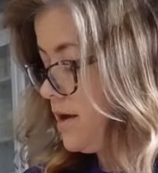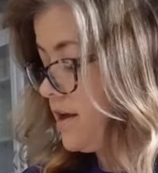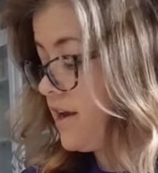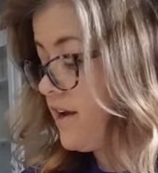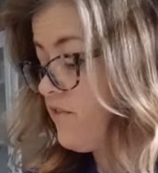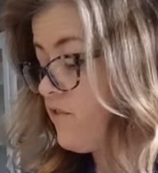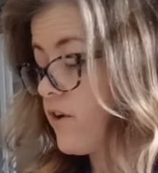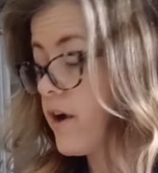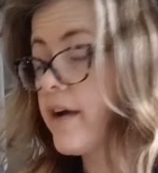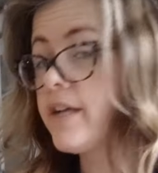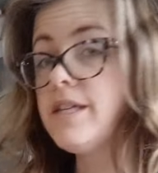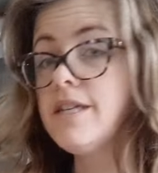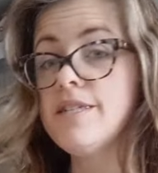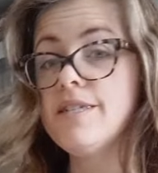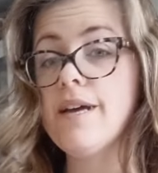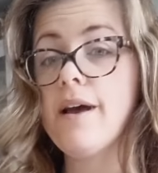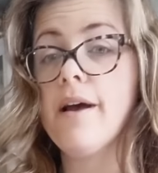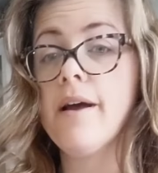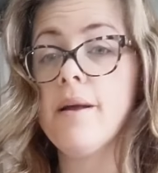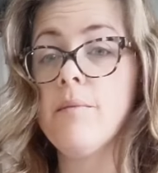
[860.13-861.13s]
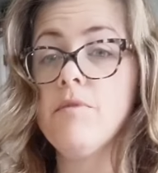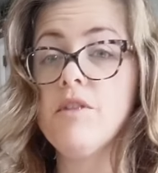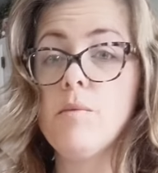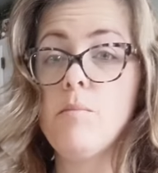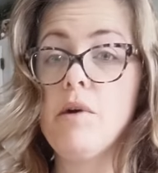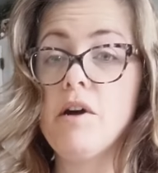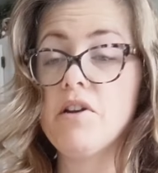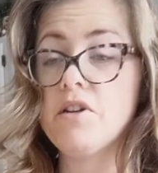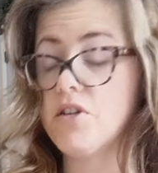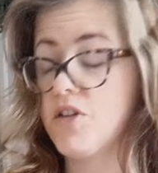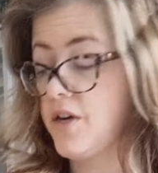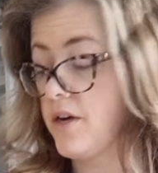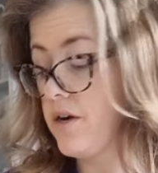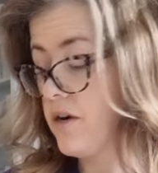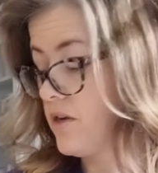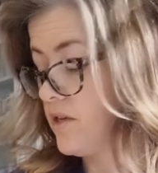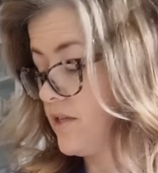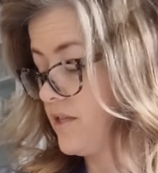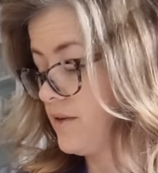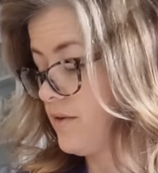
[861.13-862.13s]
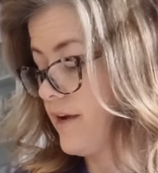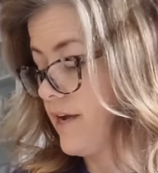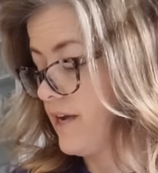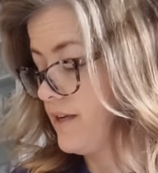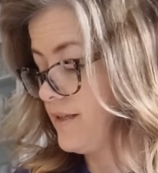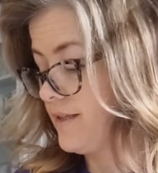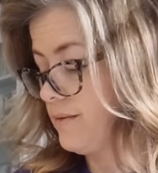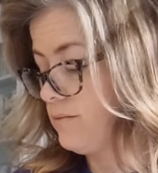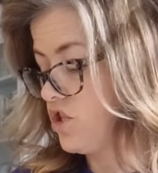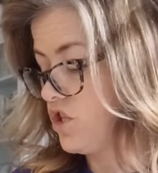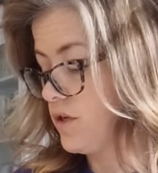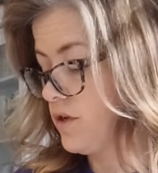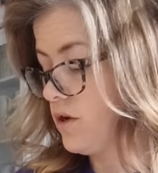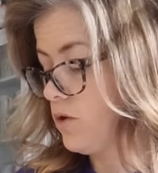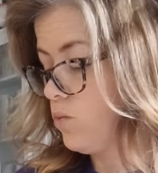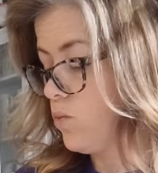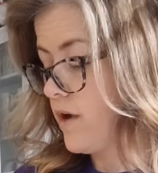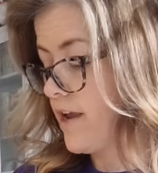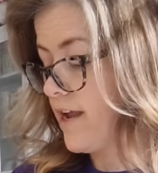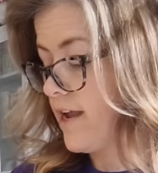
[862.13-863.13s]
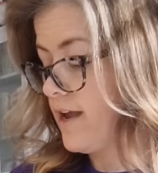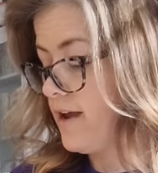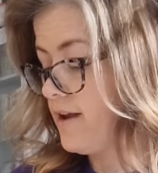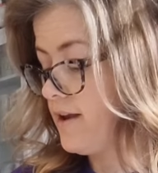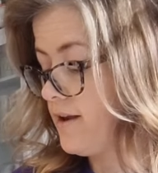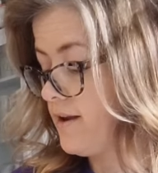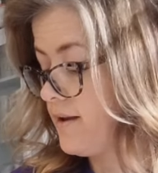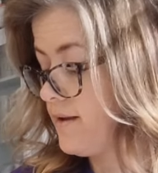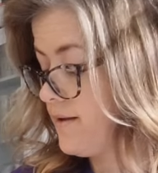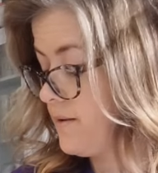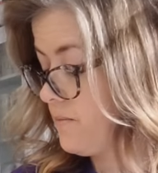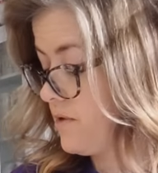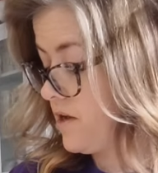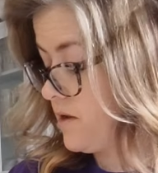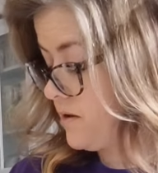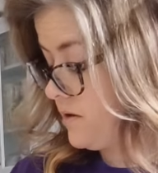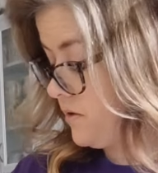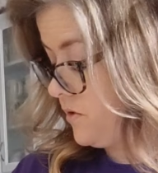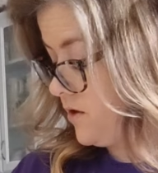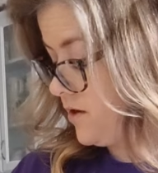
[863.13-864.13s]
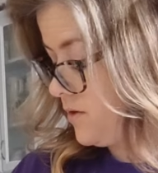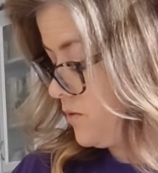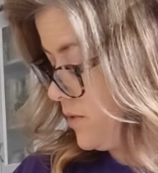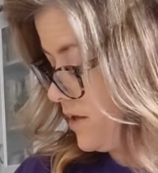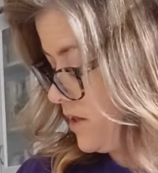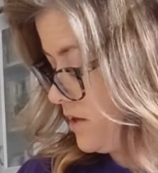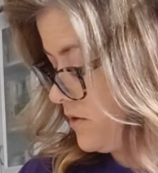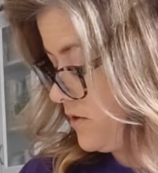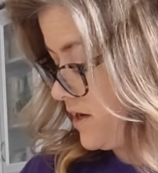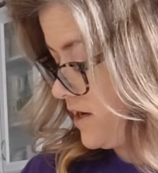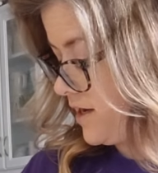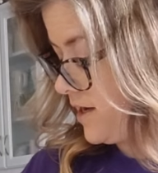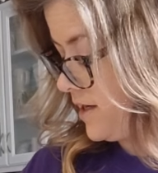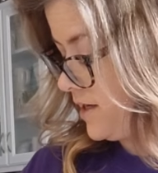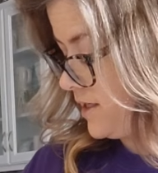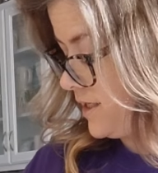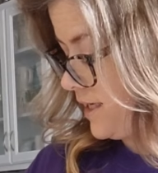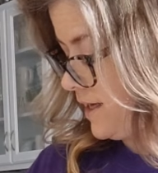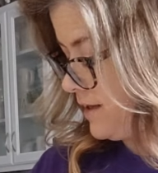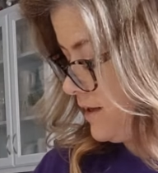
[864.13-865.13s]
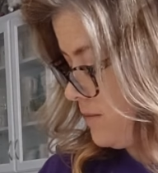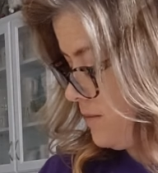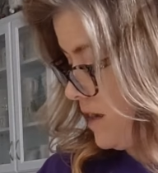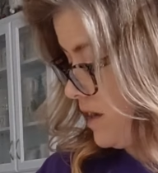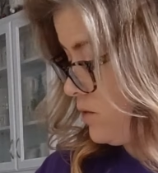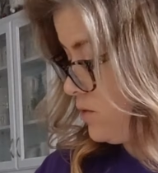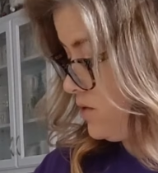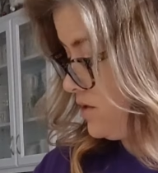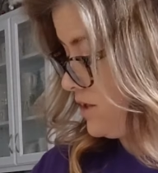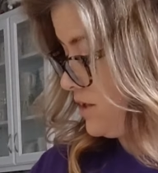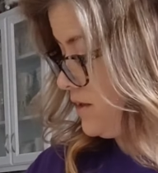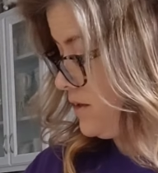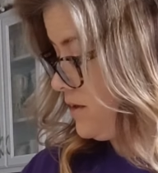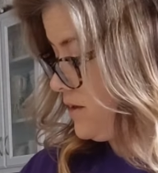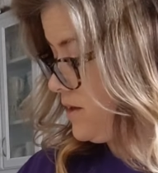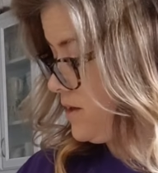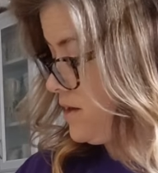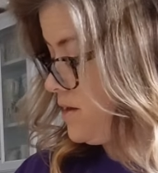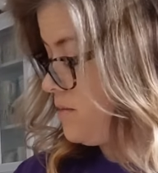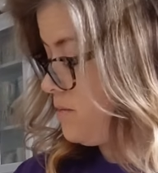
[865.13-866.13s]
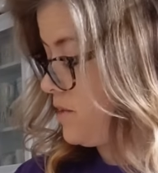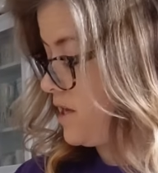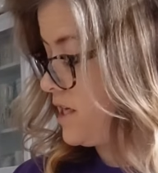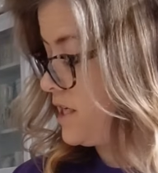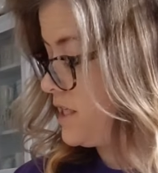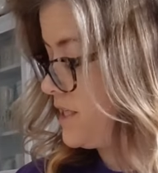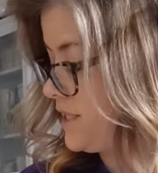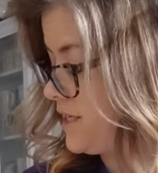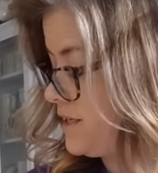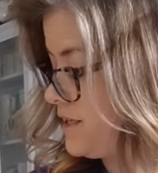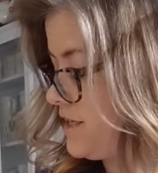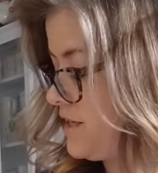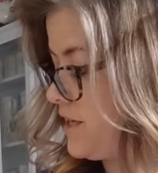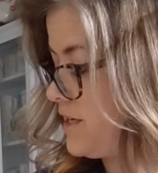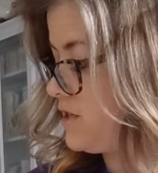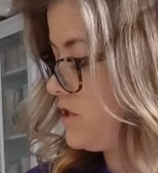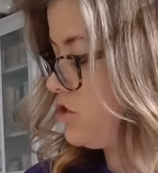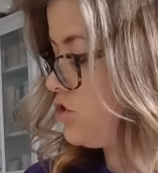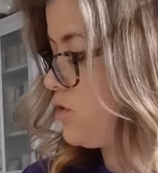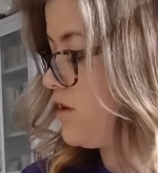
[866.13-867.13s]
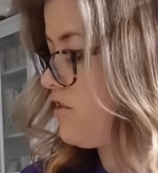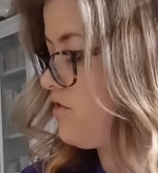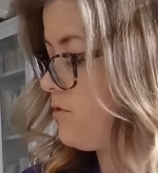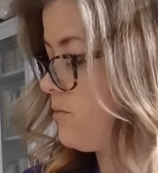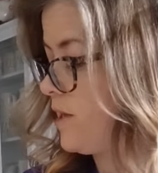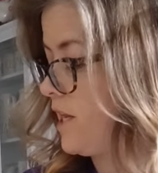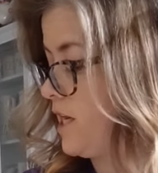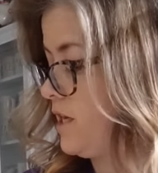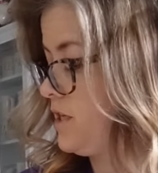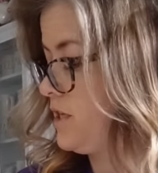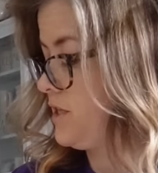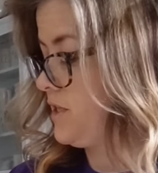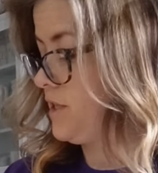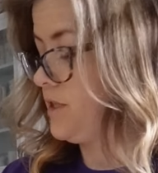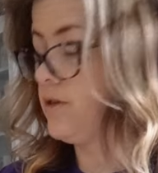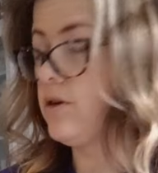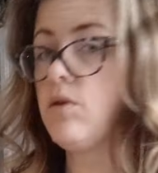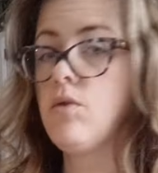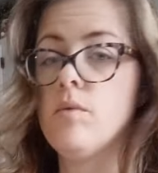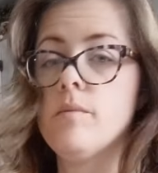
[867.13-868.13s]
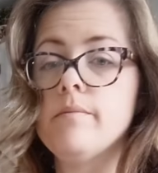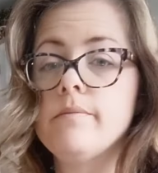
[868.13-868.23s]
And I forgot to time the butter tarts, so I guess I'm just going to wing it. I'm going to look when they're done and take them out. But it said 10 to 12 minutes, so.